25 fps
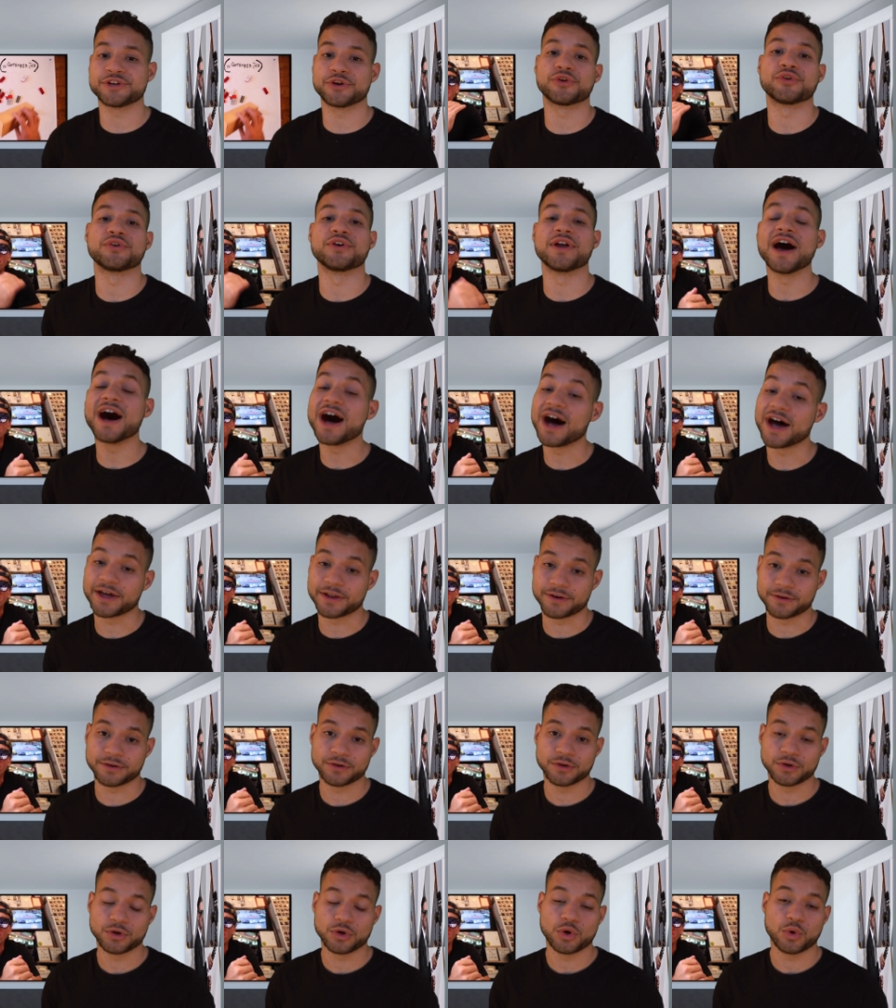it or not,
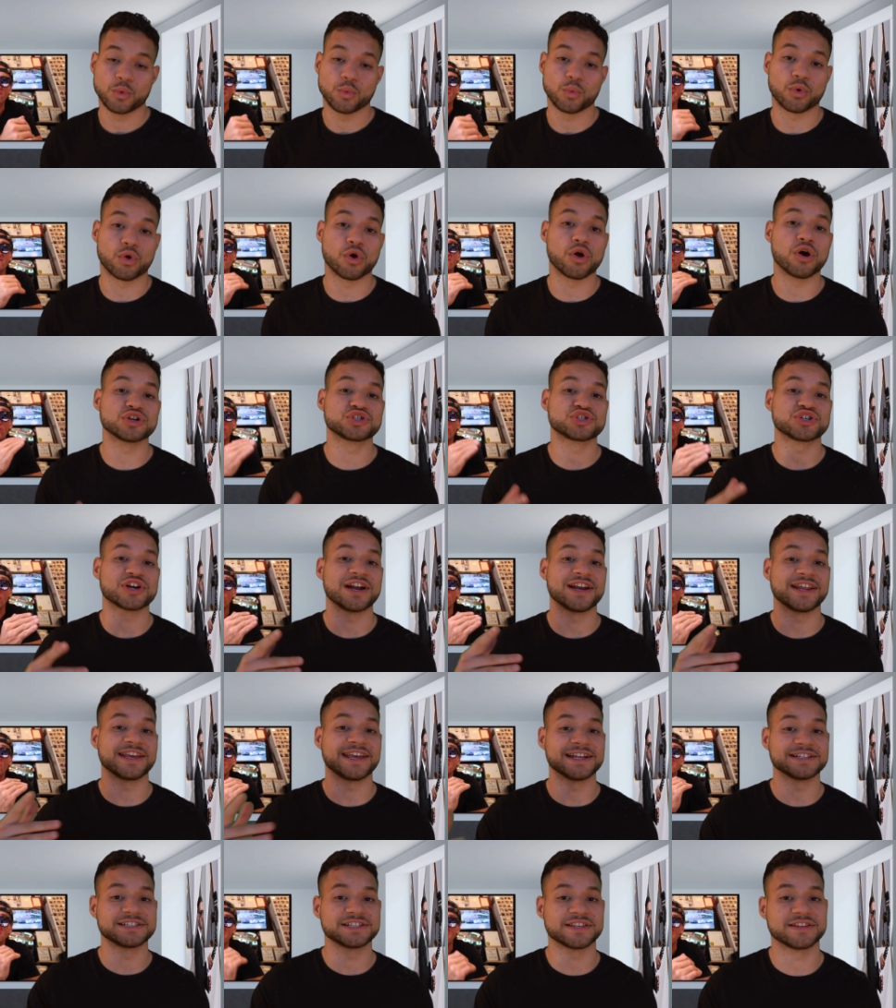we're all trying
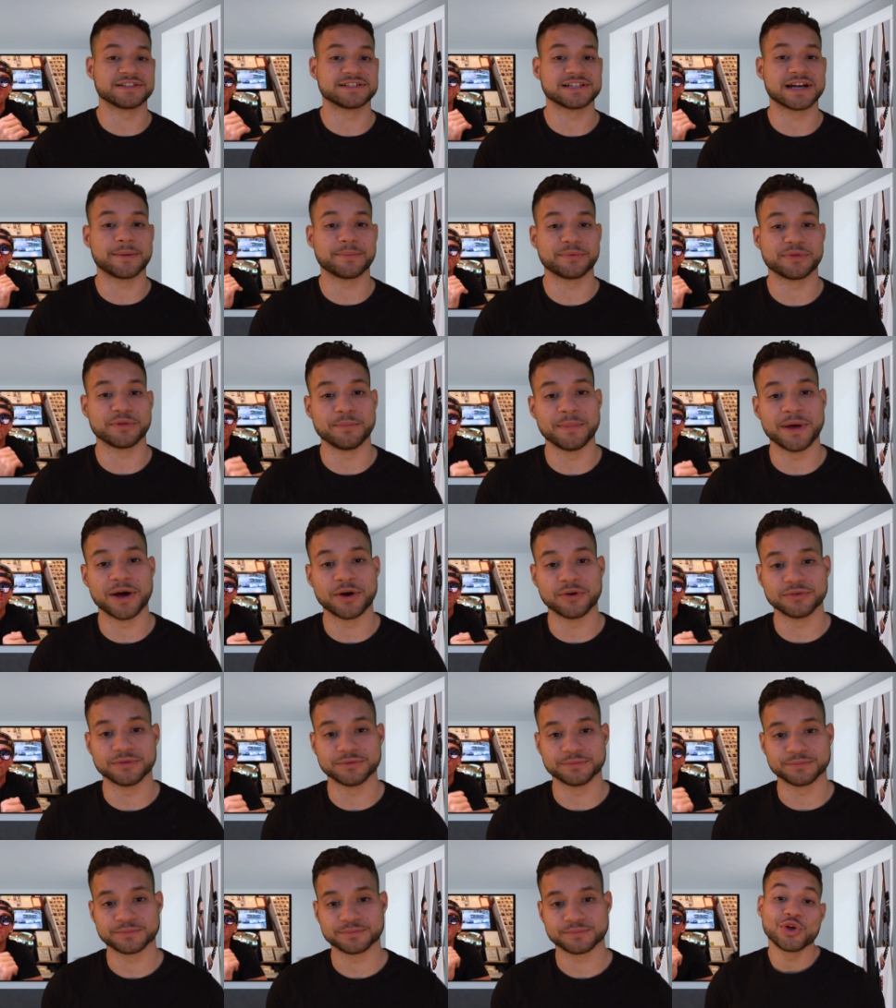to get to the top of the
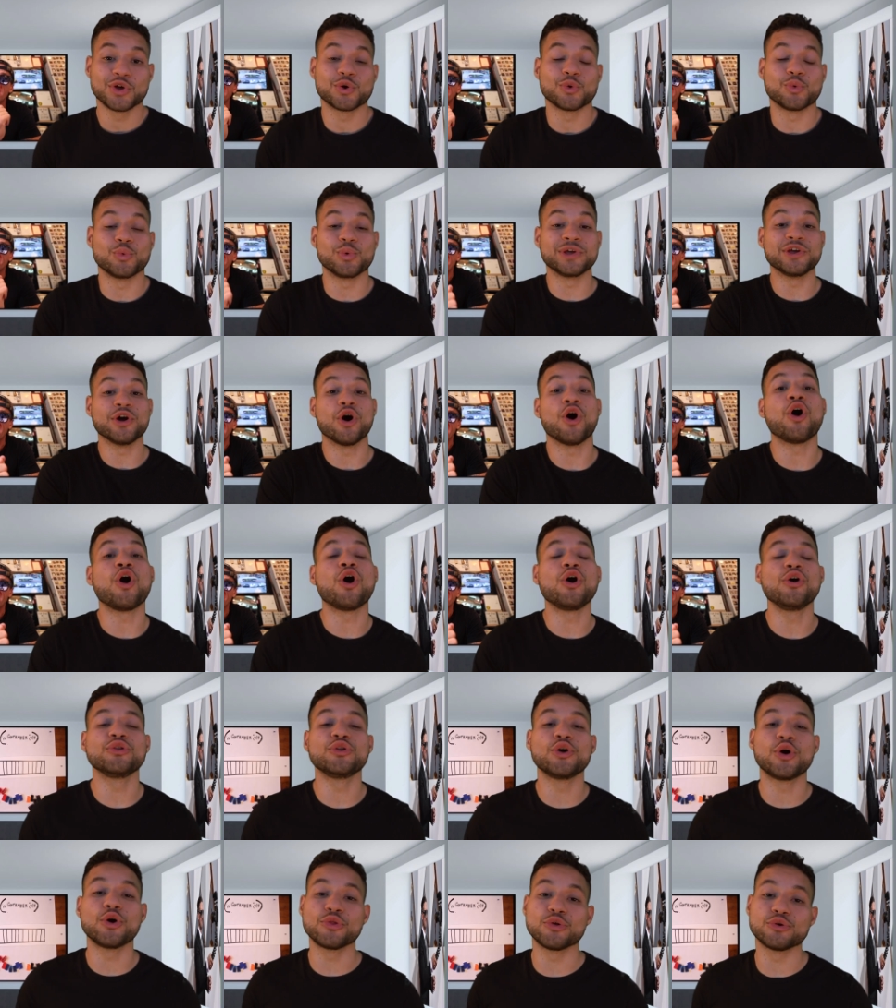mountain. We
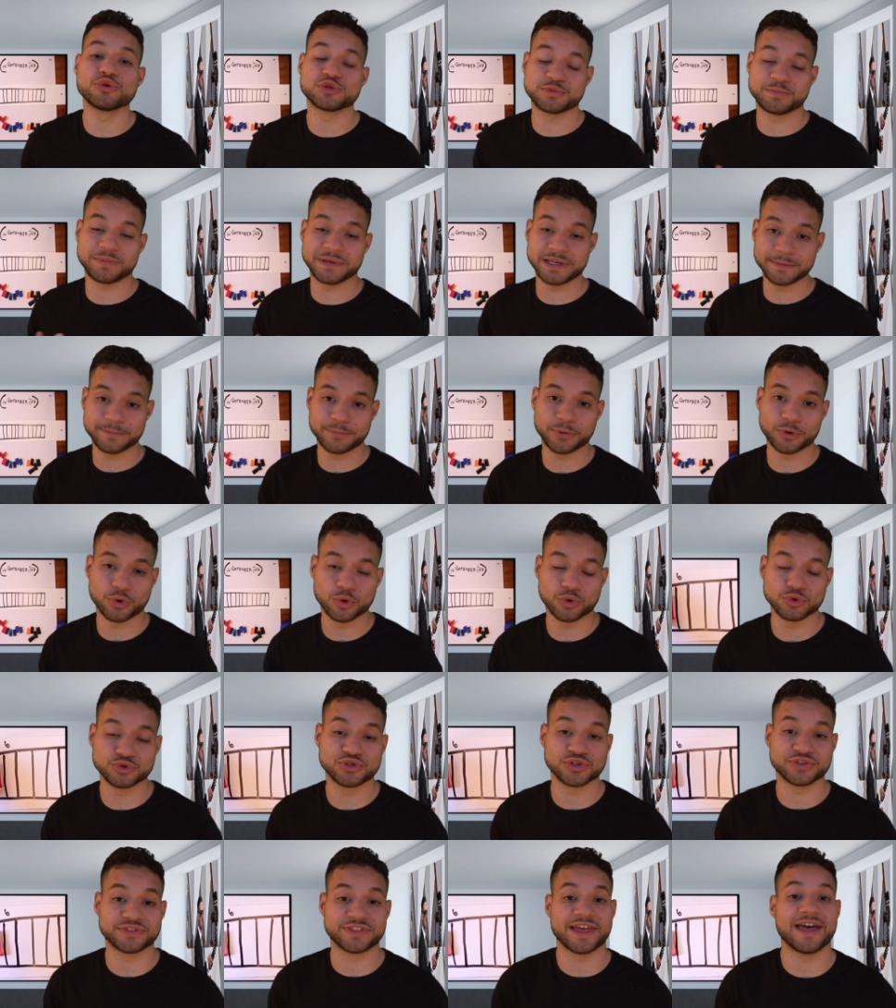all know those people
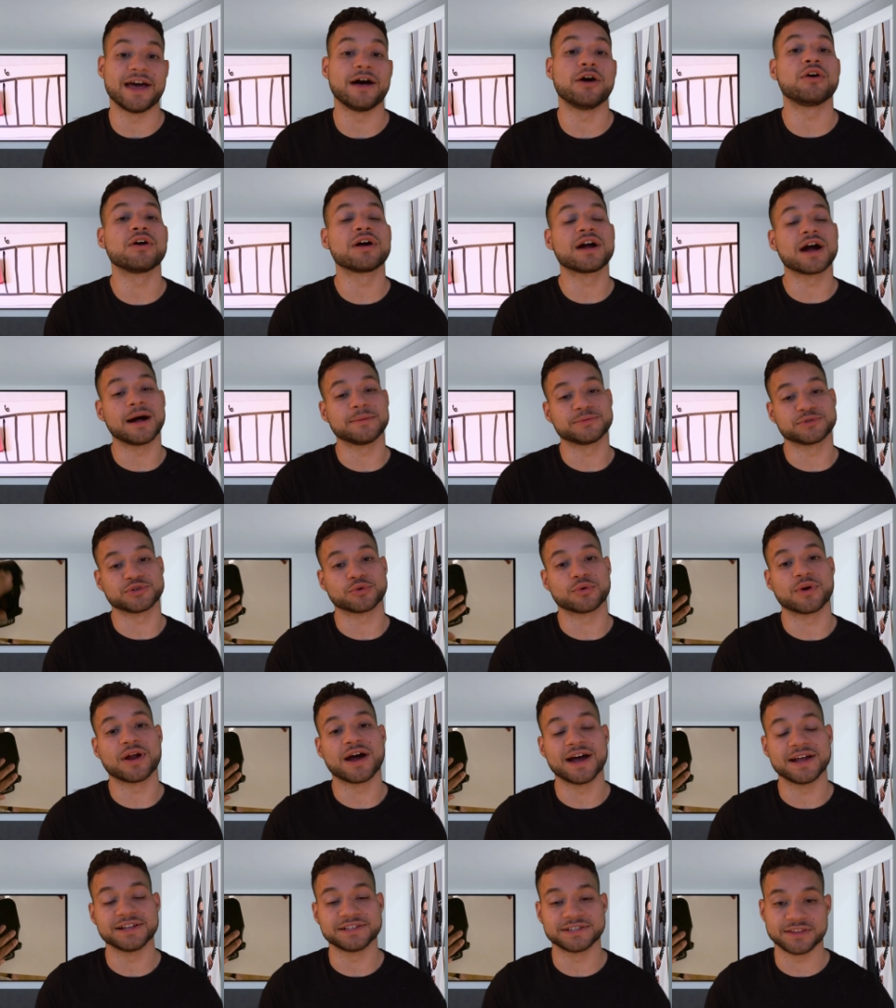who took the helicopter
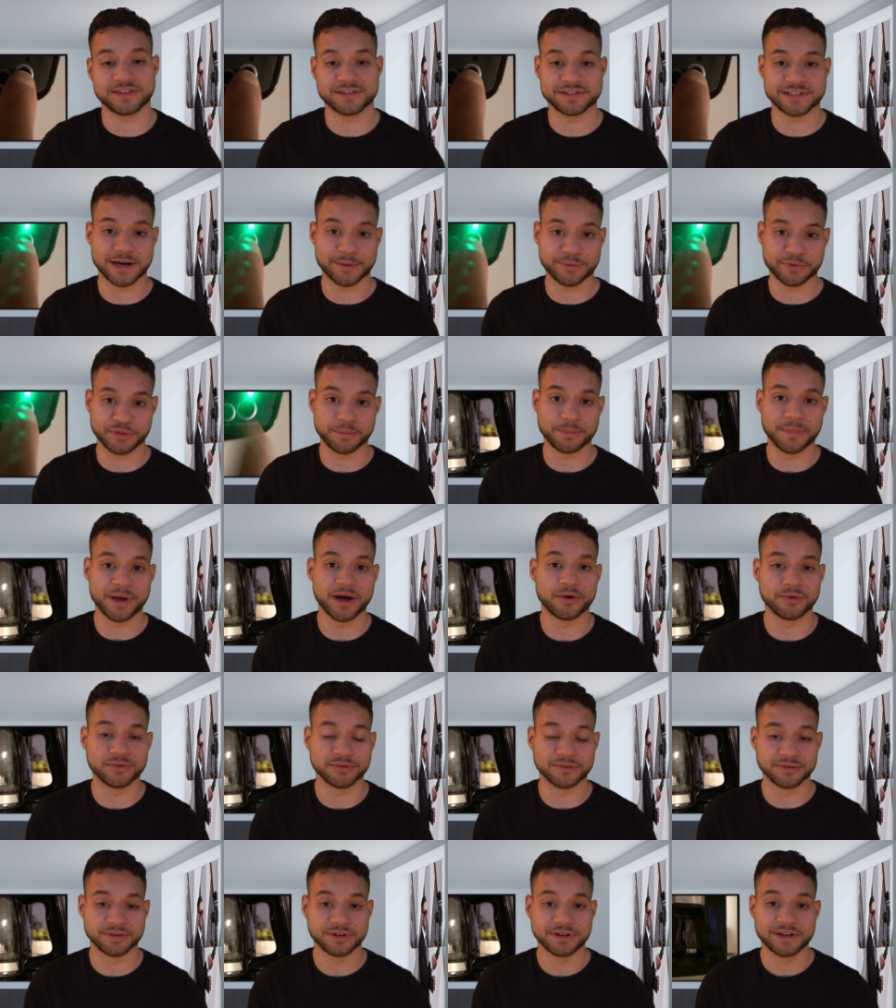ride to the top of the
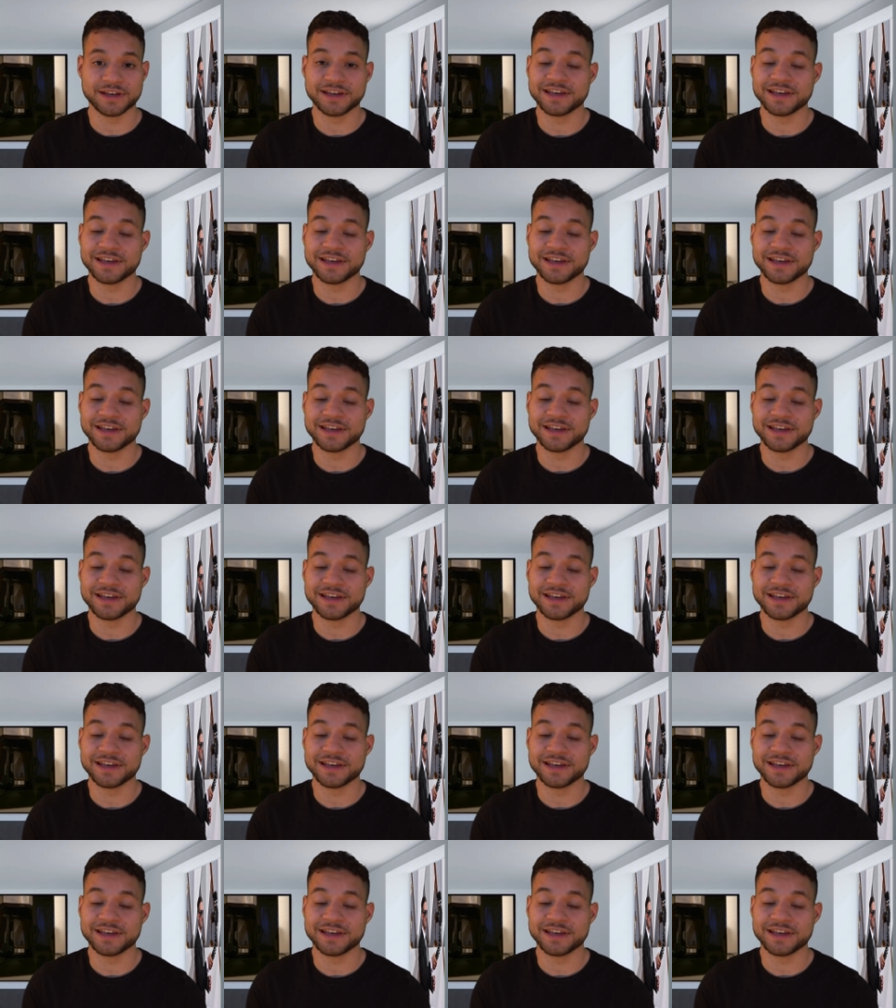mountain.